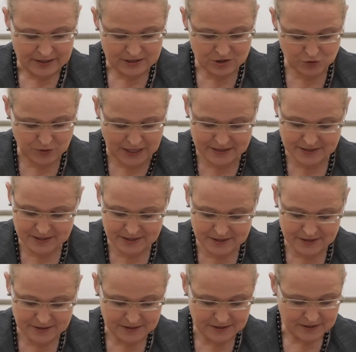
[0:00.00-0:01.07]

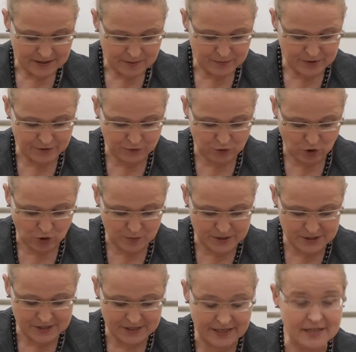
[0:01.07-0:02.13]
trans
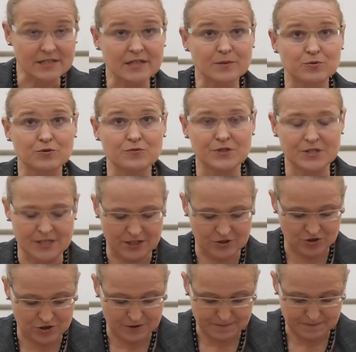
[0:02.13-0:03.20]
Performance and
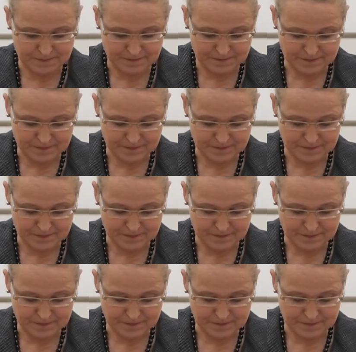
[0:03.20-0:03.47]
Improvisation,